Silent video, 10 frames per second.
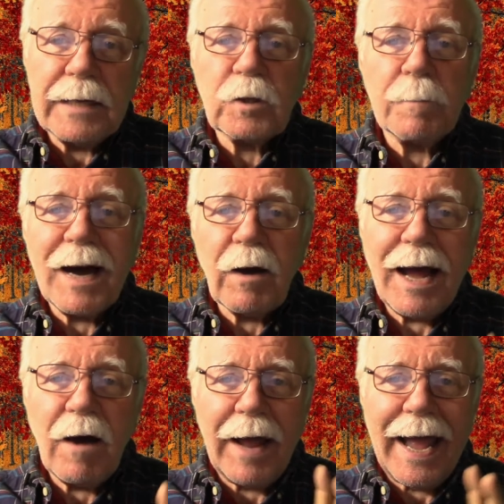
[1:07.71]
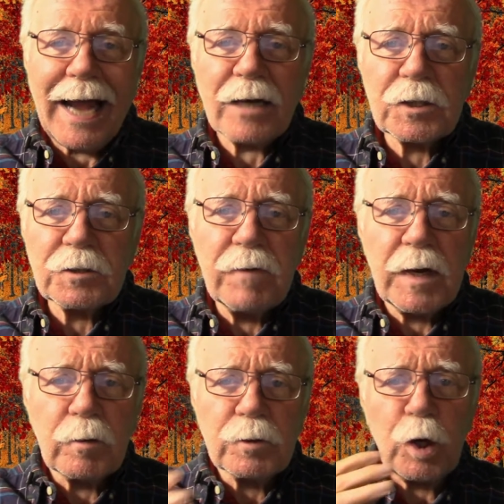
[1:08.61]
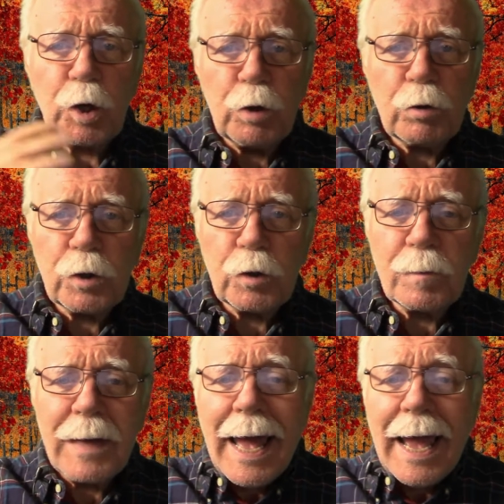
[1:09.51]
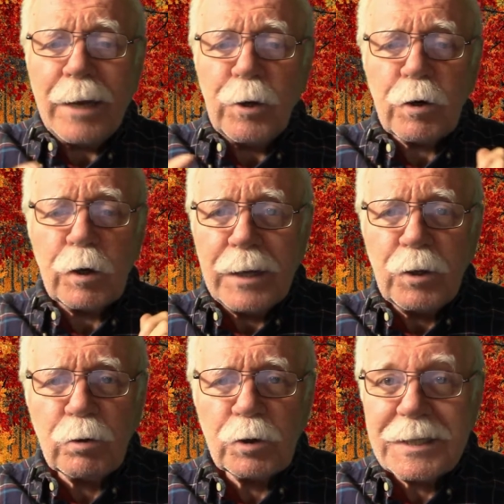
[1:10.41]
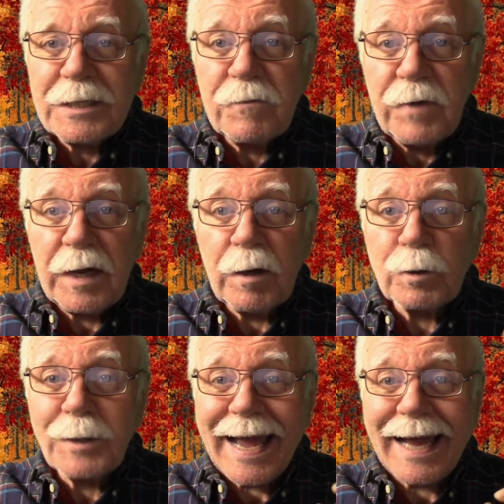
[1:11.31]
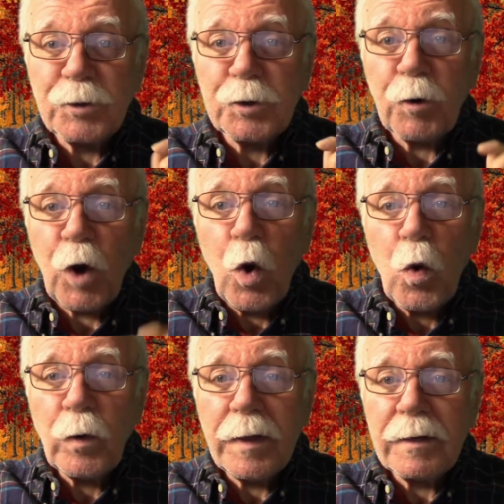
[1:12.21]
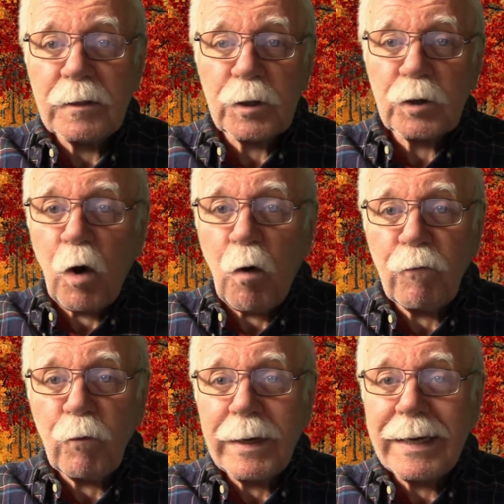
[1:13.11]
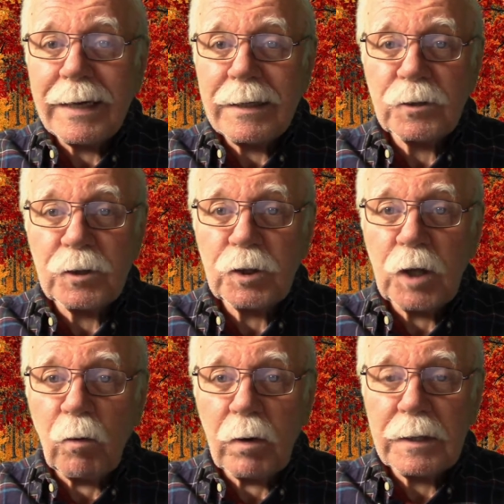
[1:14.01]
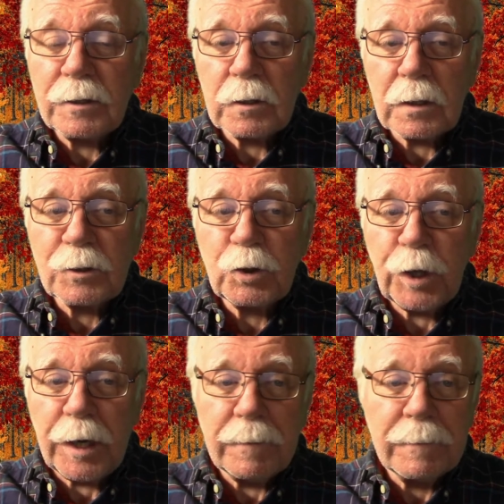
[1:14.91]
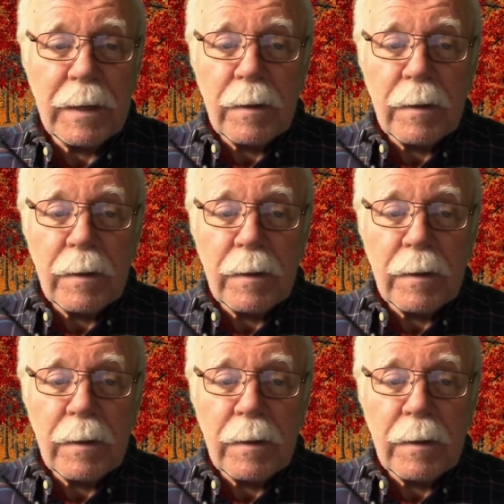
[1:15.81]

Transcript: It's about how to access videos on YouTube, and you can use these videos as your own, and this is all free and this is totally legit.